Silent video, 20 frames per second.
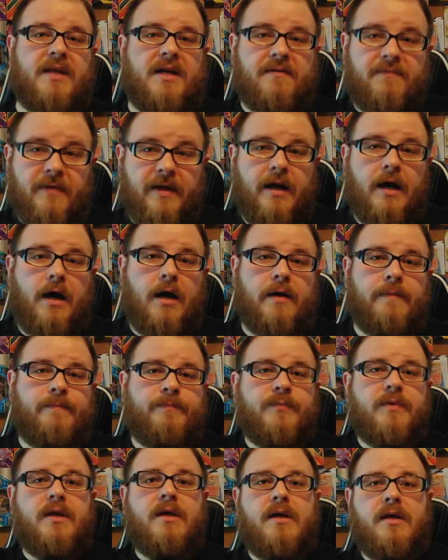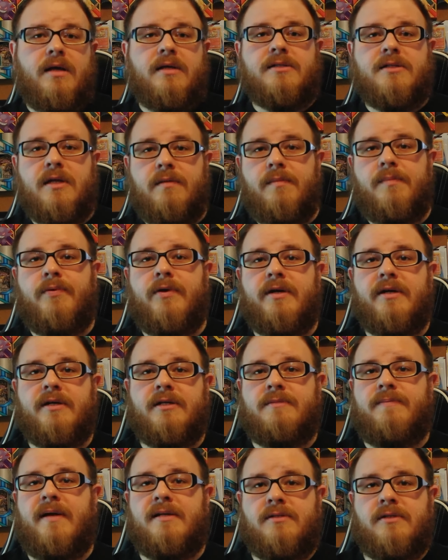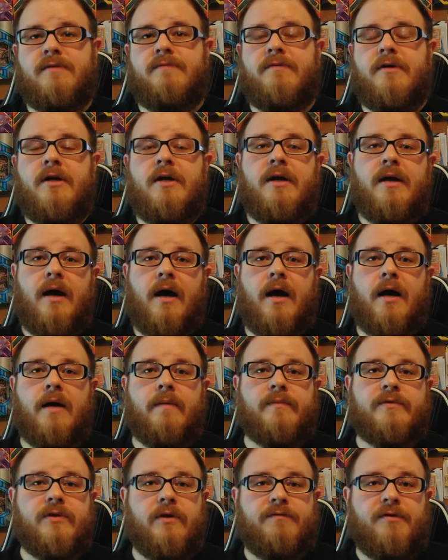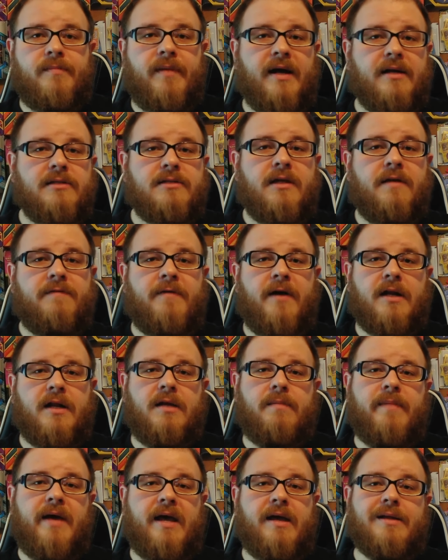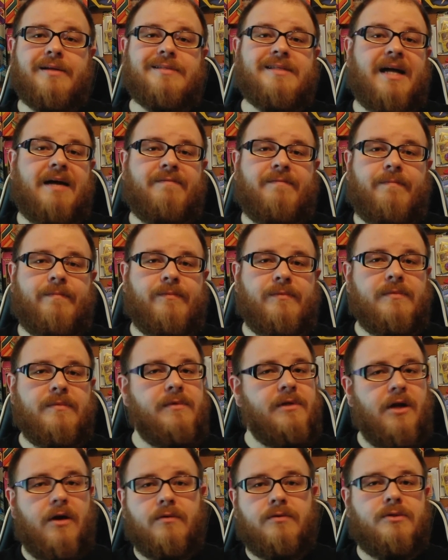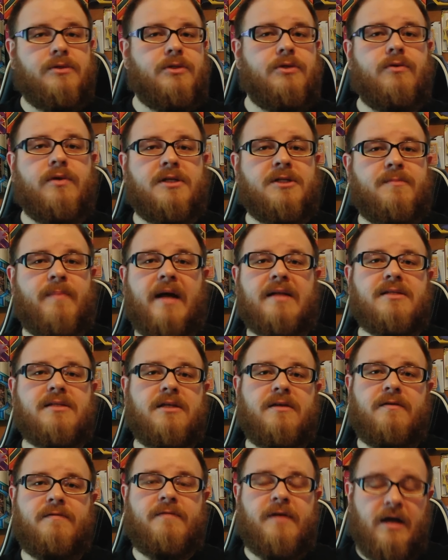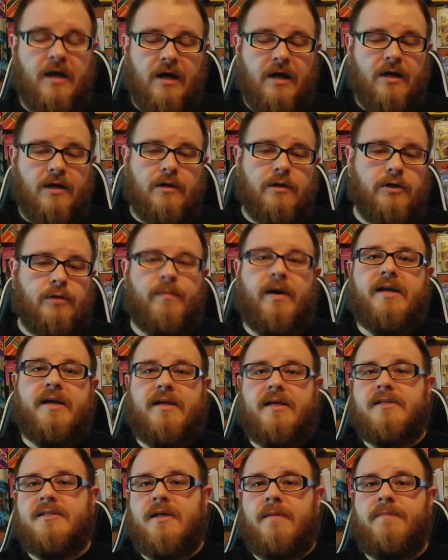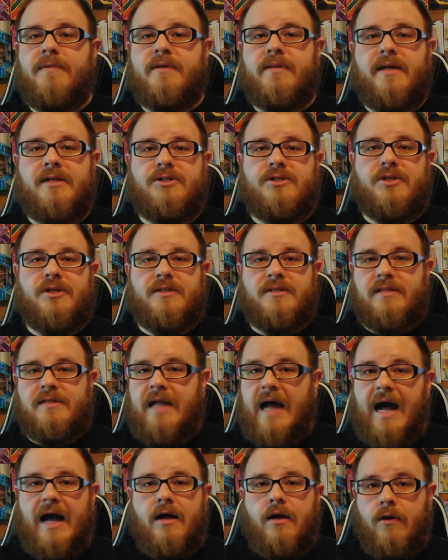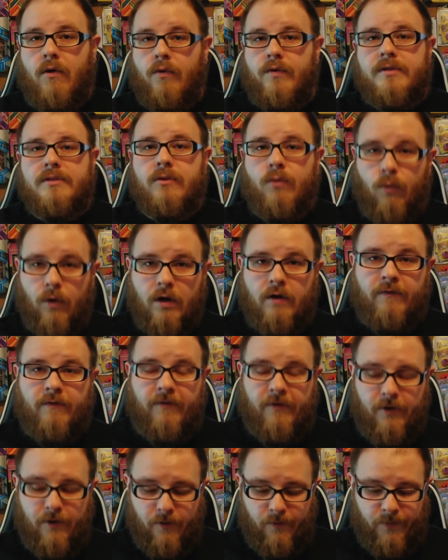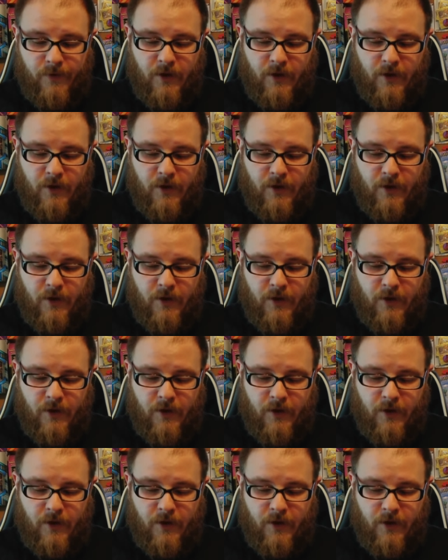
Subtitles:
And if they are, it's going to be pretty expensive. So if you're buying stuff on eBay and it's not too expensive, you might get something that's just not going to work for you.